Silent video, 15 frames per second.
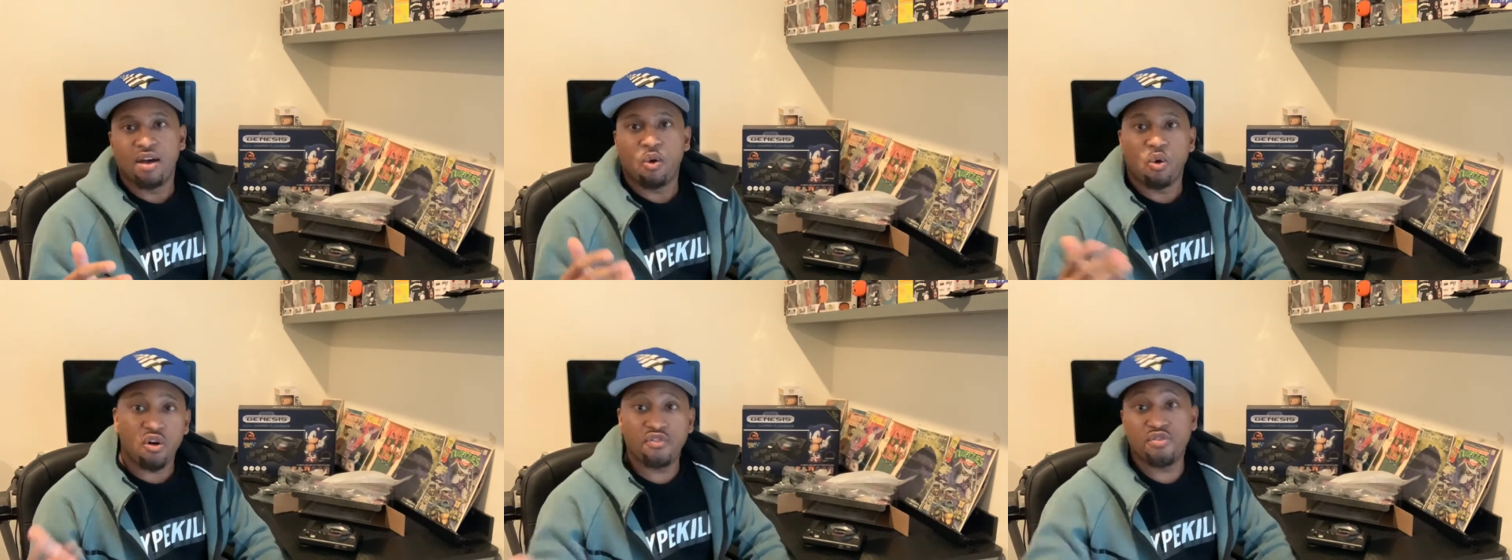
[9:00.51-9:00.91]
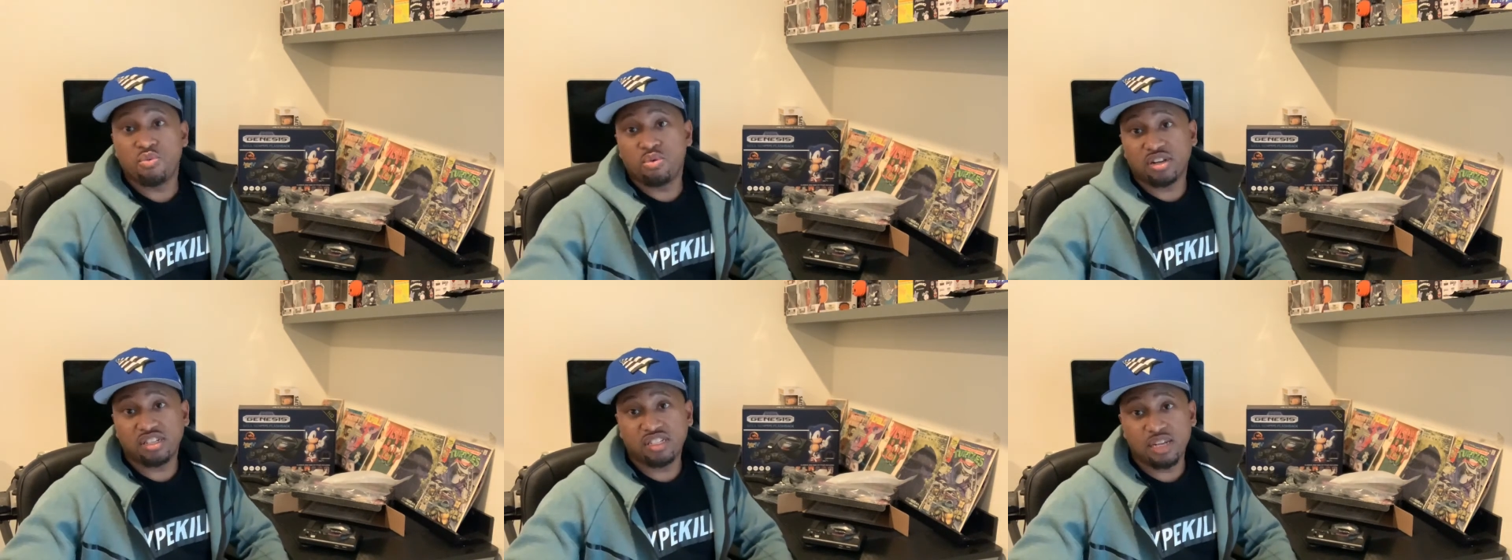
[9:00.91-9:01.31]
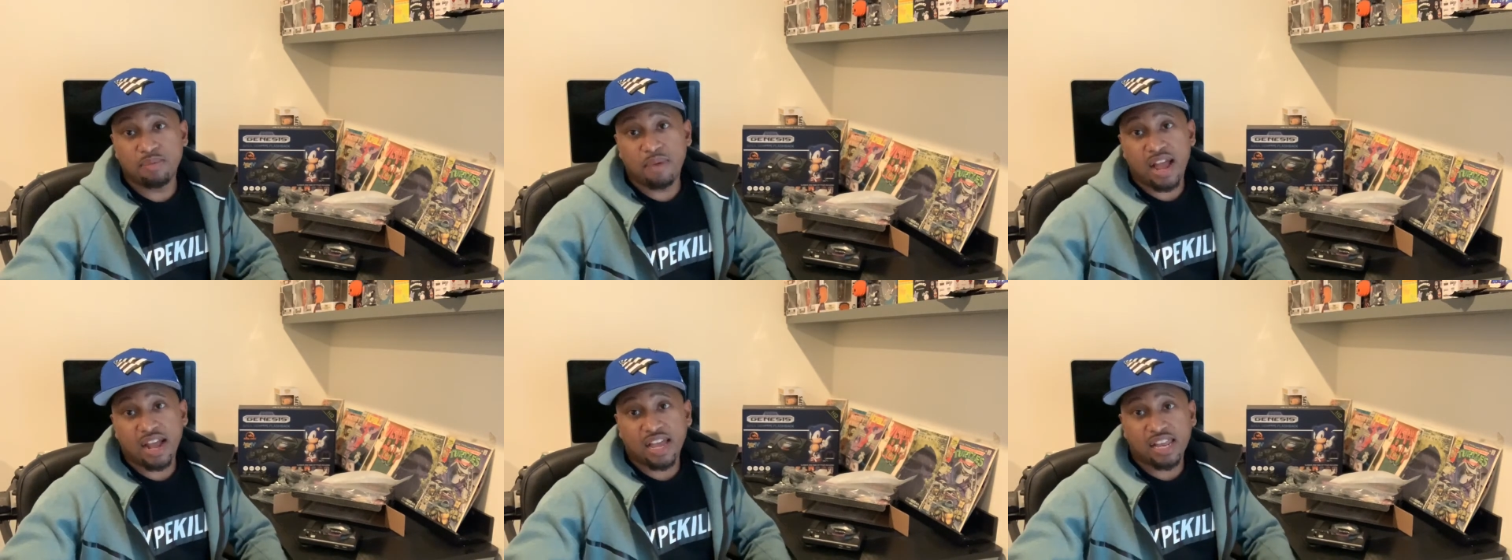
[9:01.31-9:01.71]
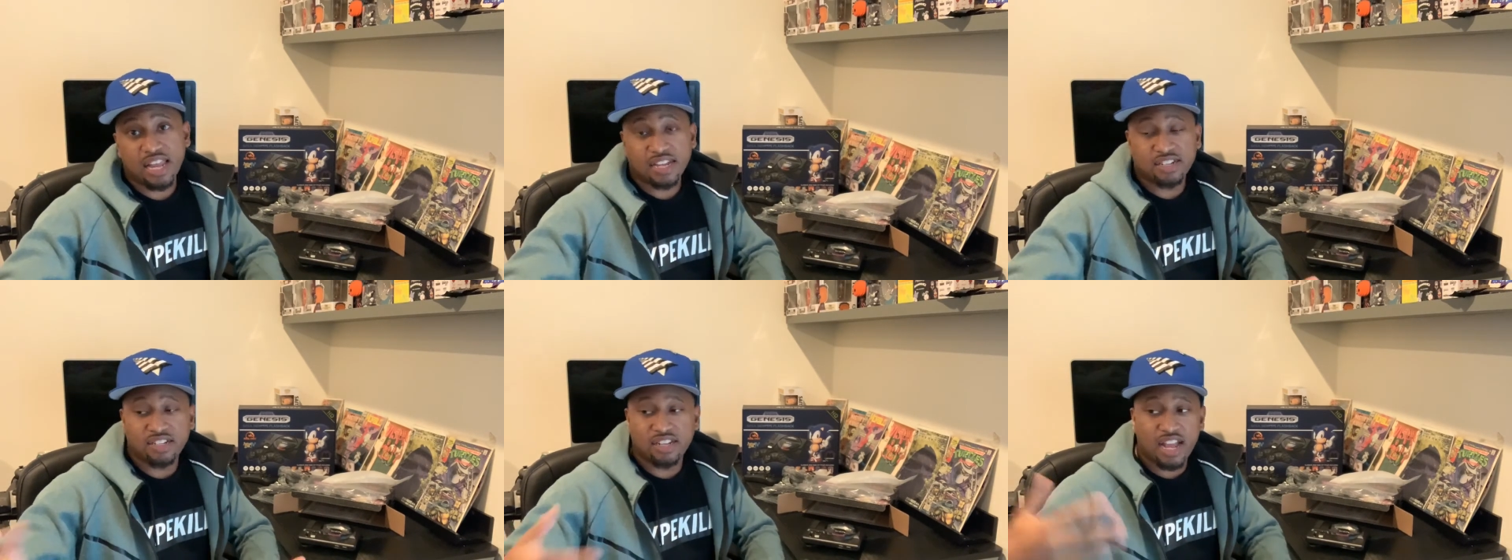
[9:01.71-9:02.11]
Or if you want to see my
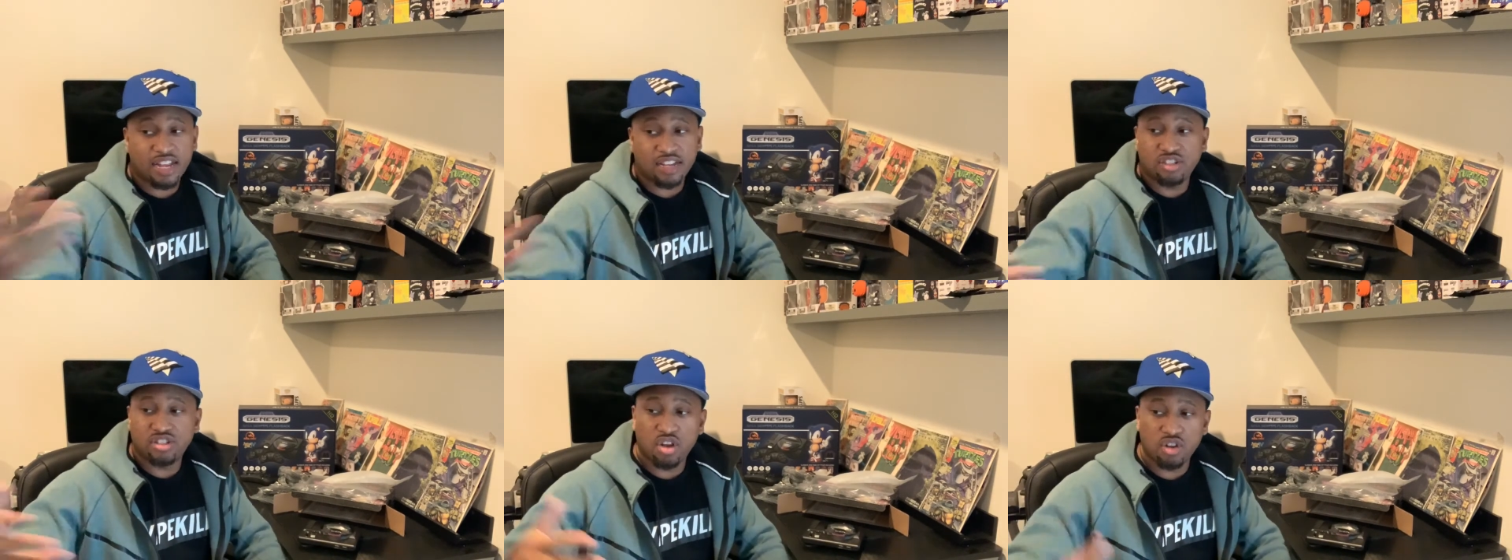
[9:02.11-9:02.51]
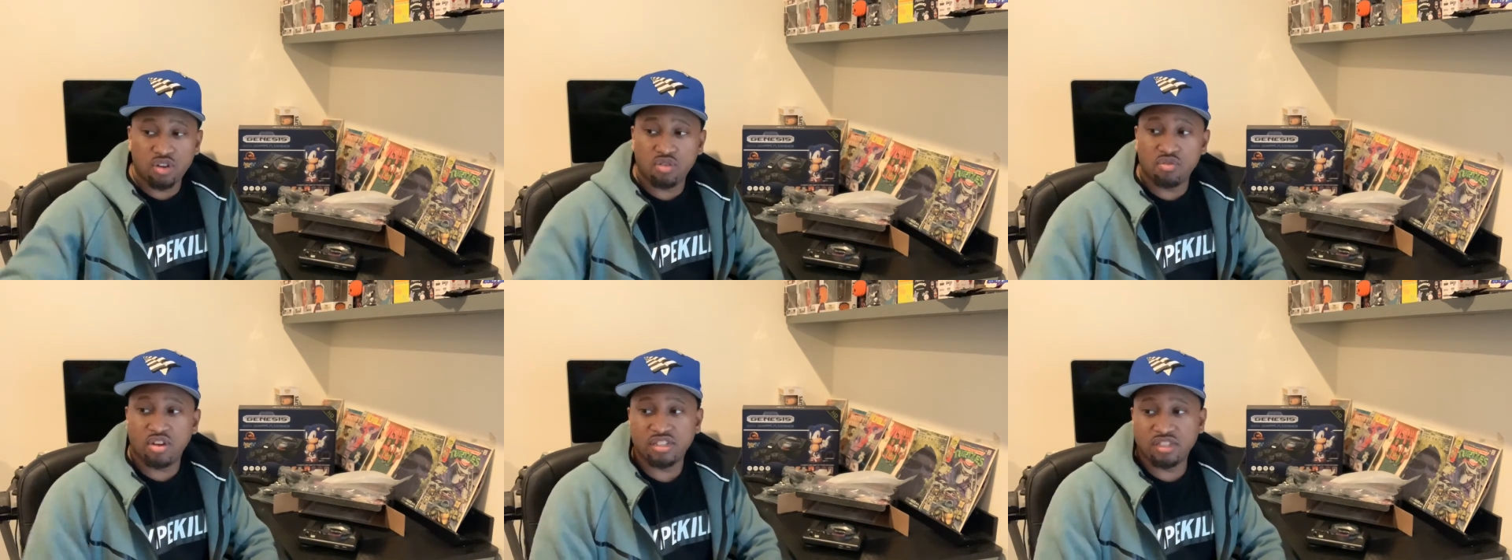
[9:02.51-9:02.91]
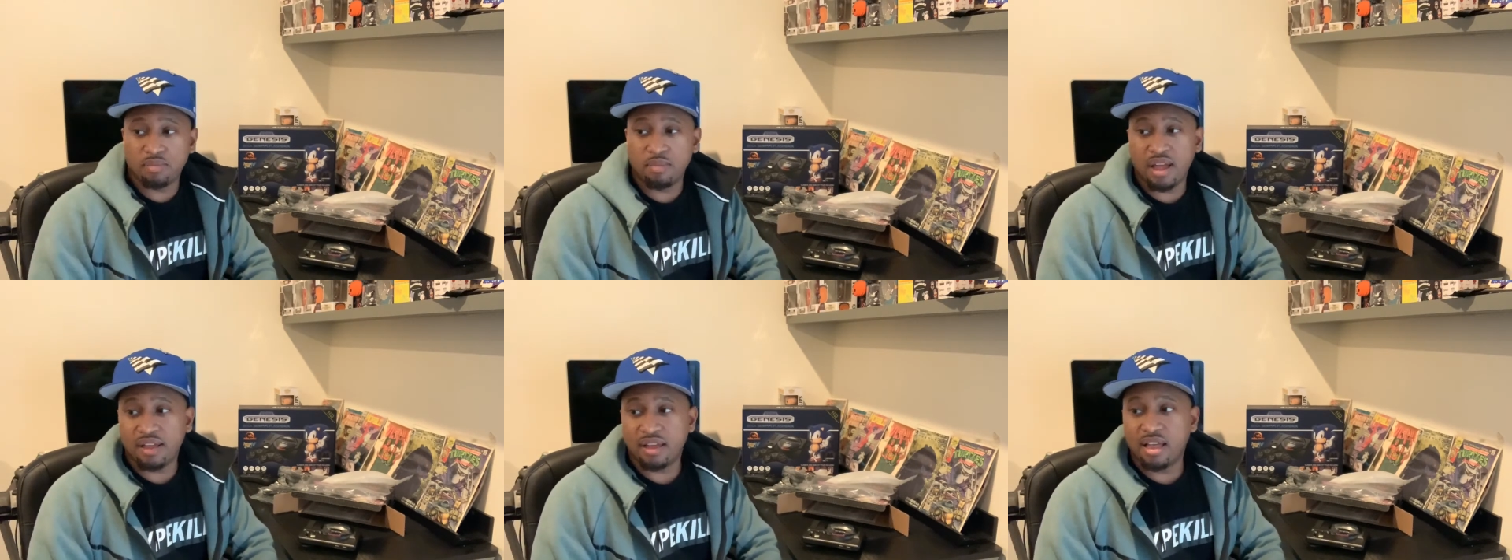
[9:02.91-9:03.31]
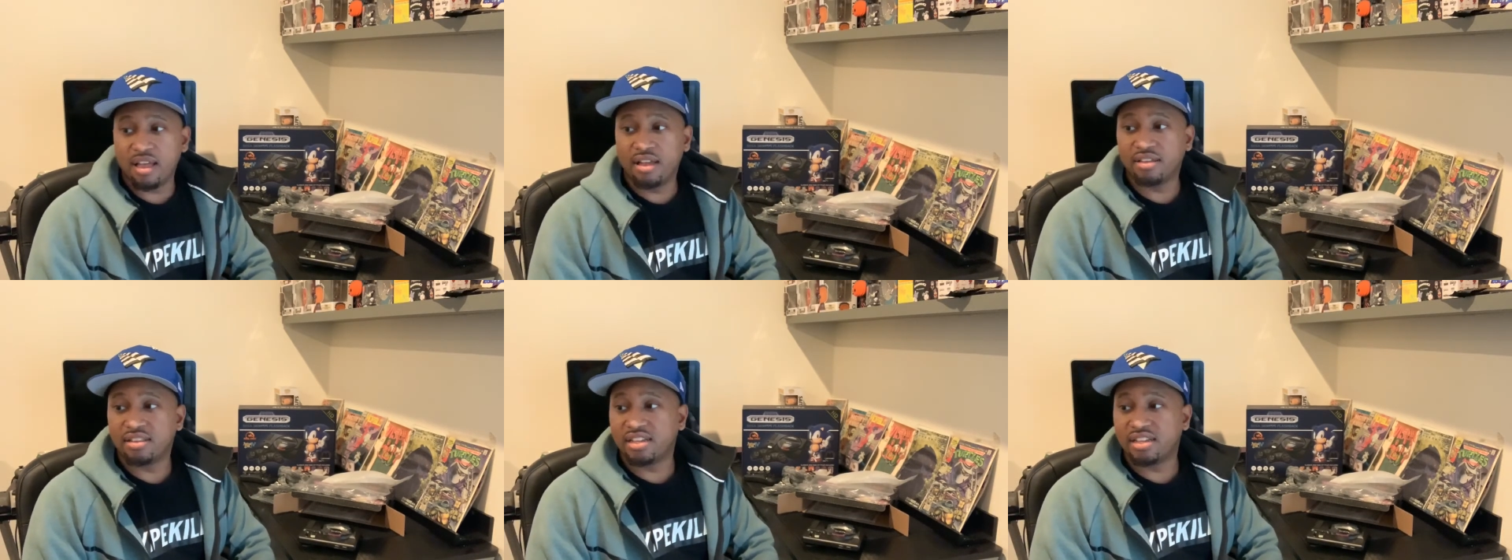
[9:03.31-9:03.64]
collection, I can show you the rest of my the